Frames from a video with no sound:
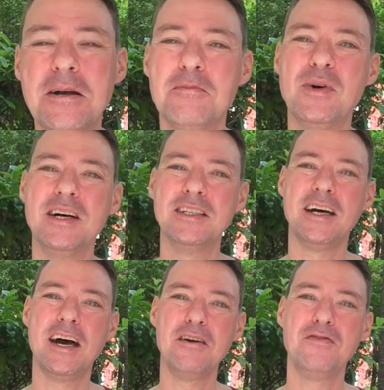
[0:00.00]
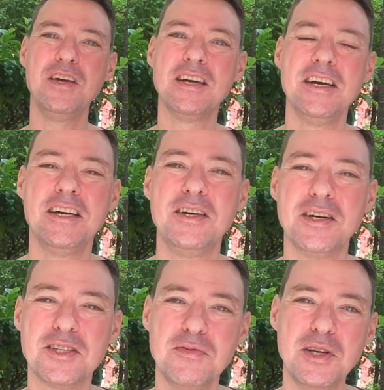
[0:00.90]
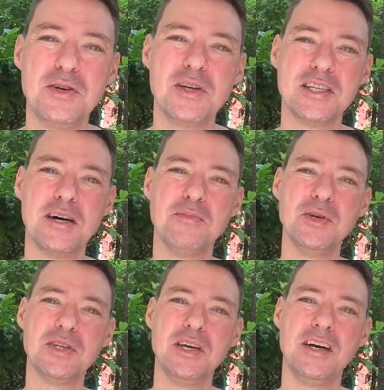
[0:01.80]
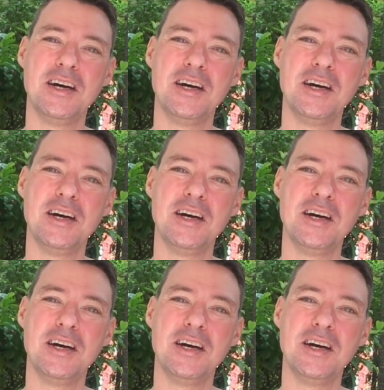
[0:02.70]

but I think you got some really good examples